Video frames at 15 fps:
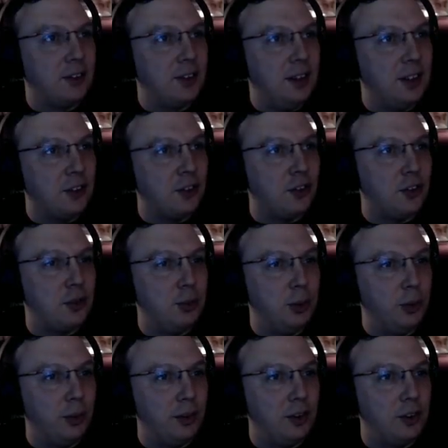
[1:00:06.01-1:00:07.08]
He doesn't
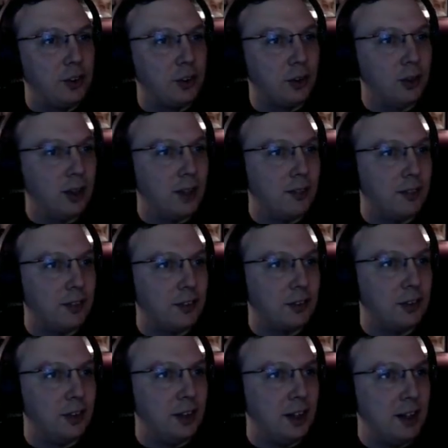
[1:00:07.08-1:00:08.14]
smoothly scroll off the
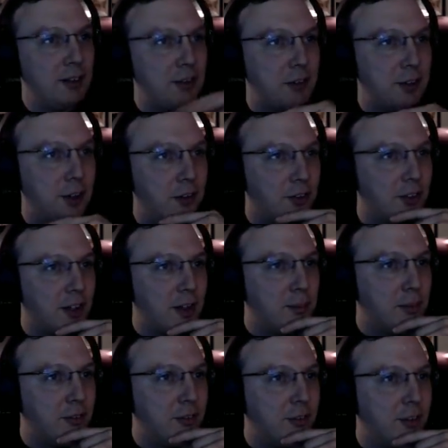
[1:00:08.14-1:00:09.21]
screen. I've never noticed that
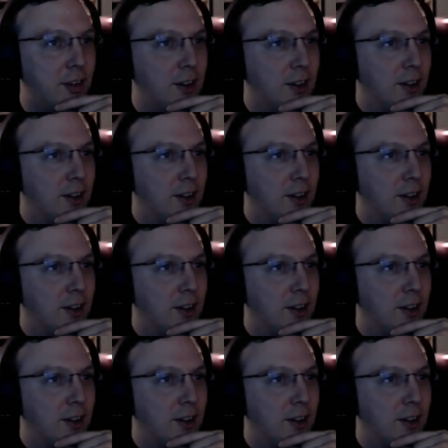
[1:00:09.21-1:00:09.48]
before.